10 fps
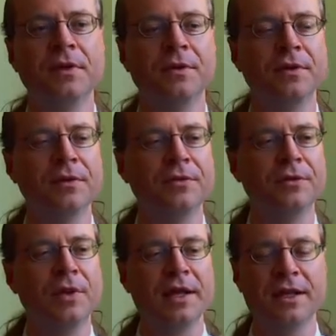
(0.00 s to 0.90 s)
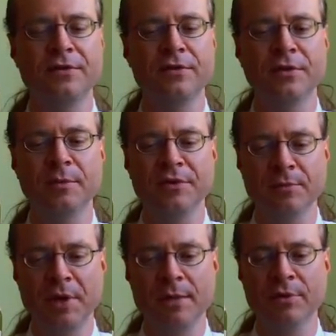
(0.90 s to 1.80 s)
And I guess there's going to be
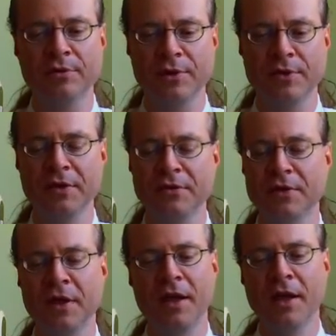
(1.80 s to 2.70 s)
some papers on this,